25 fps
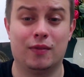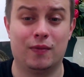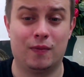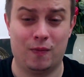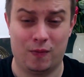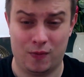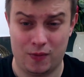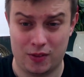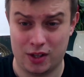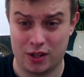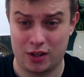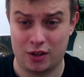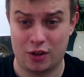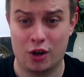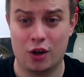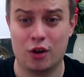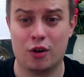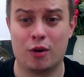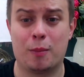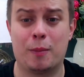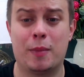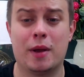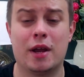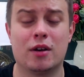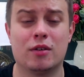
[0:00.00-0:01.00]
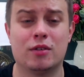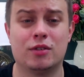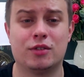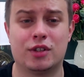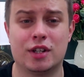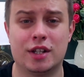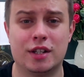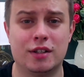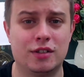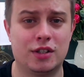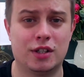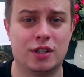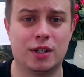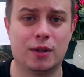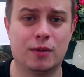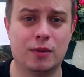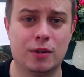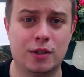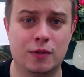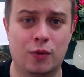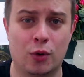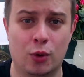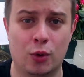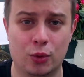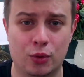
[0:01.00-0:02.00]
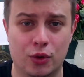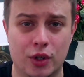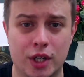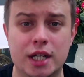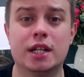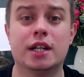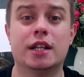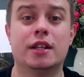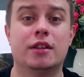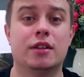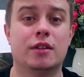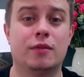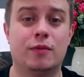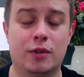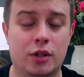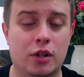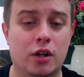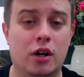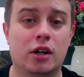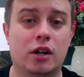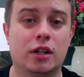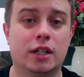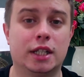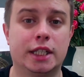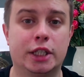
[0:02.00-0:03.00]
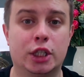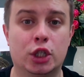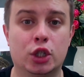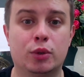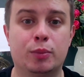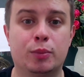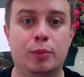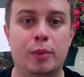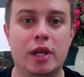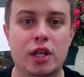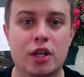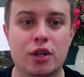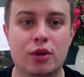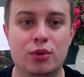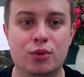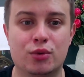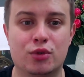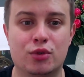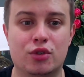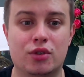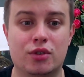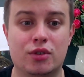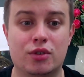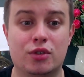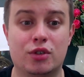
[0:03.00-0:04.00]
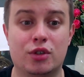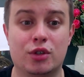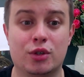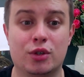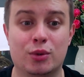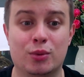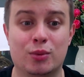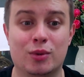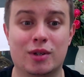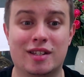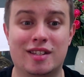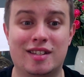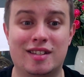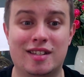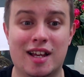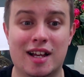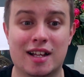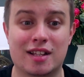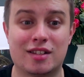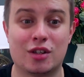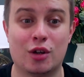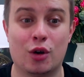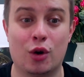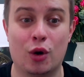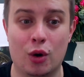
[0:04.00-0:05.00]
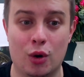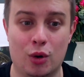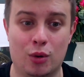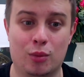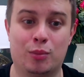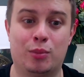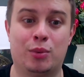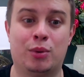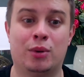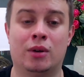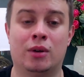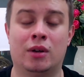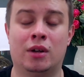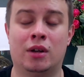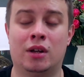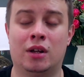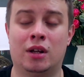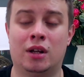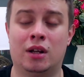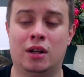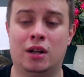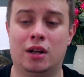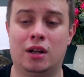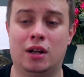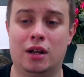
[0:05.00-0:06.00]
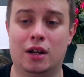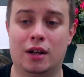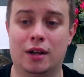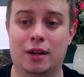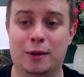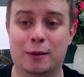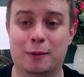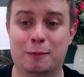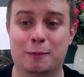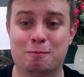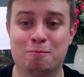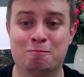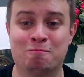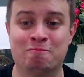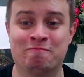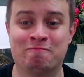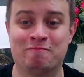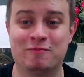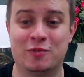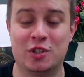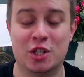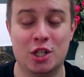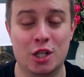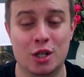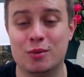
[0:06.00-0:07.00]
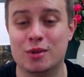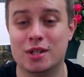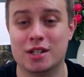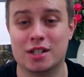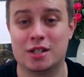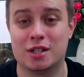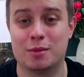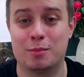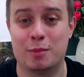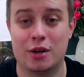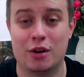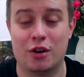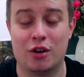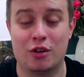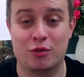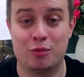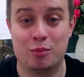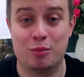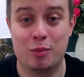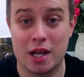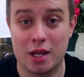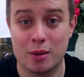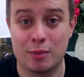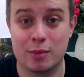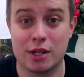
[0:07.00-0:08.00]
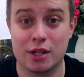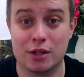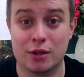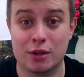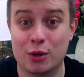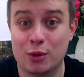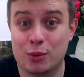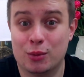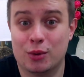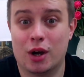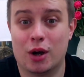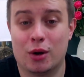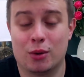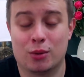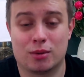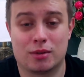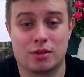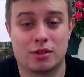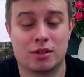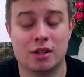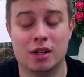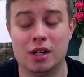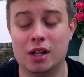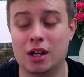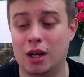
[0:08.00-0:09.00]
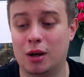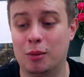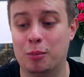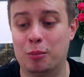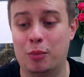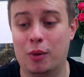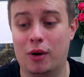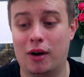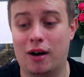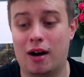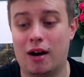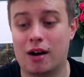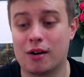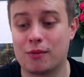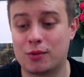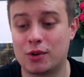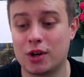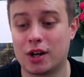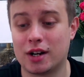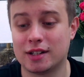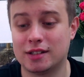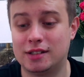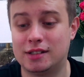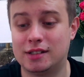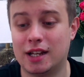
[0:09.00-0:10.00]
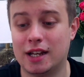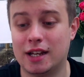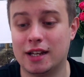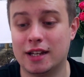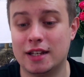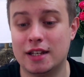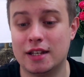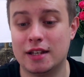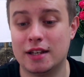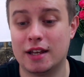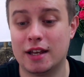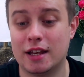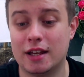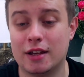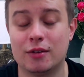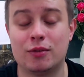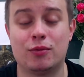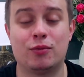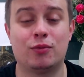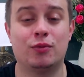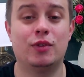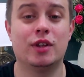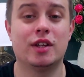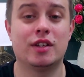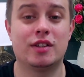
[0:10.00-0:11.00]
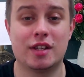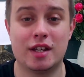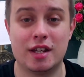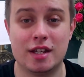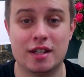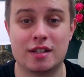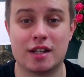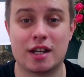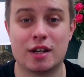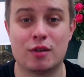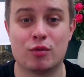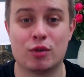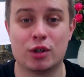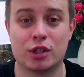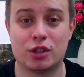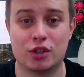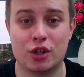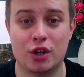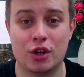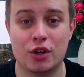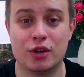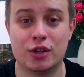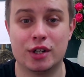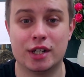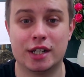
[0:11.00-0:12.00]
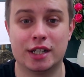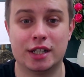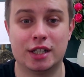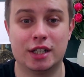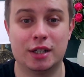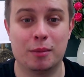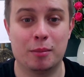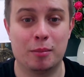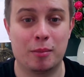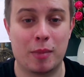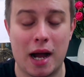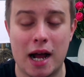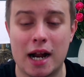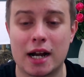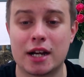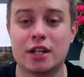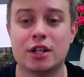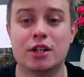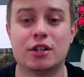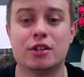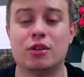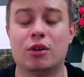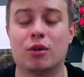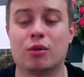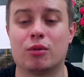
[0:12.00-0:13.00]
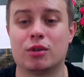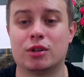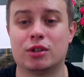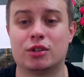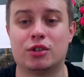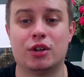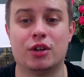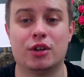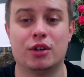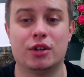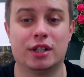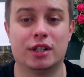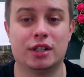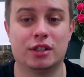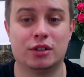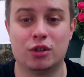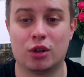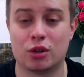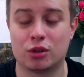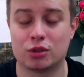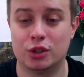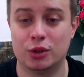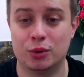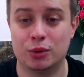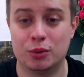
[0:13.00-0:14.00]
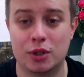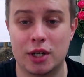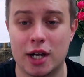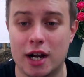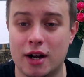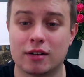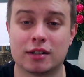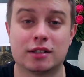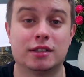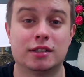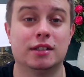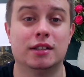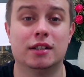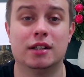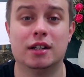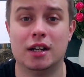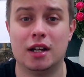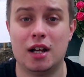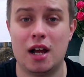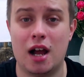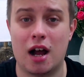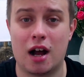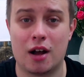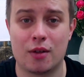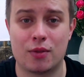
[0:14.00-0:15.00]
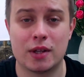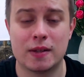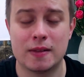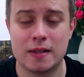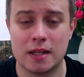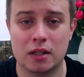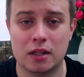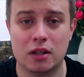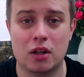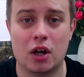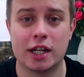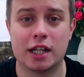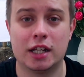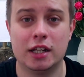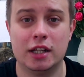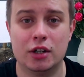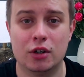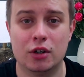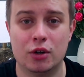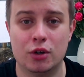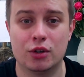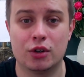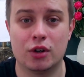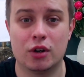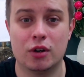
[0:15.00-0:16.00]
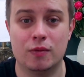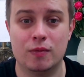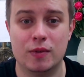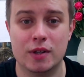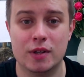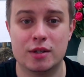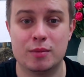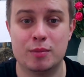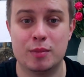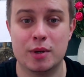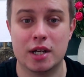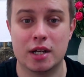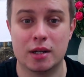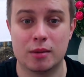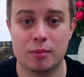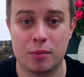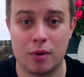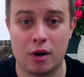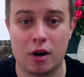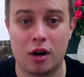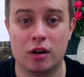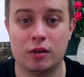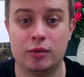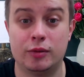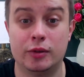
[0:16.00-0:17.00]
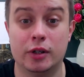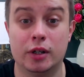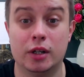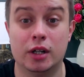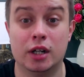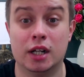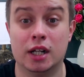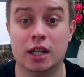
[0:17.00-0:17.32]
that her appearance in Series 14 in the finale could be used to set up the UNIT spin-off, maybe. Who knows? But I've got to say, if this is a returning companion or returning Doctor Who character, I think the likelihood of this being Martha,